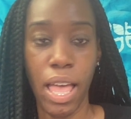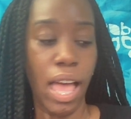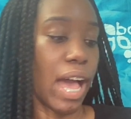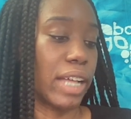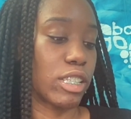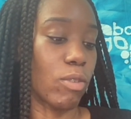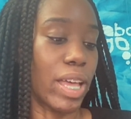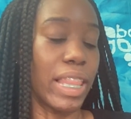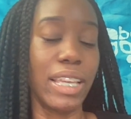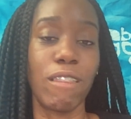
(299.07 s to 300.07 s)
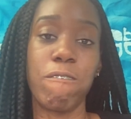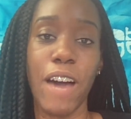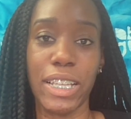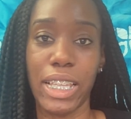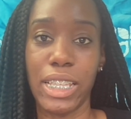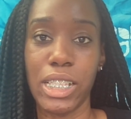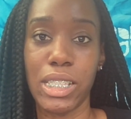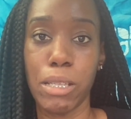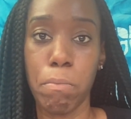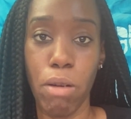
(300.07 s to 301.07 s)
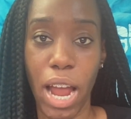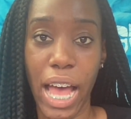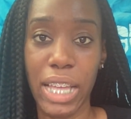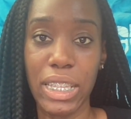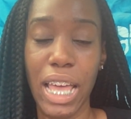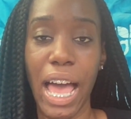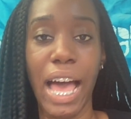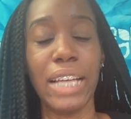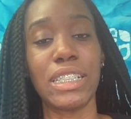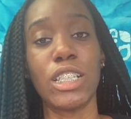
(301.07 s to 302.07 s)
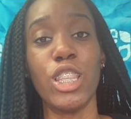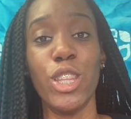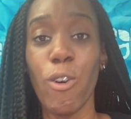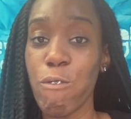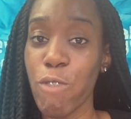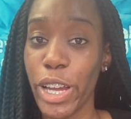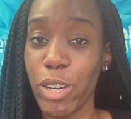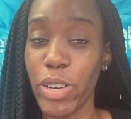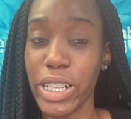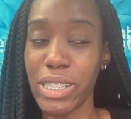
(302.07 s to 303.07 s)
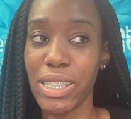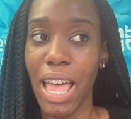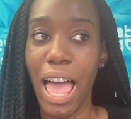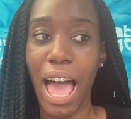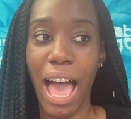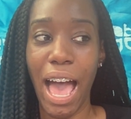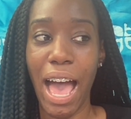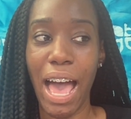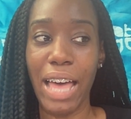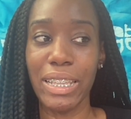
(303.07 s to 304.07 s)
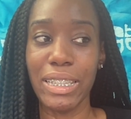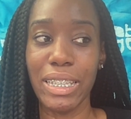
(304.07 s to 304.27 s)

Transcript: And so I like the fact that this brand has no fragrance and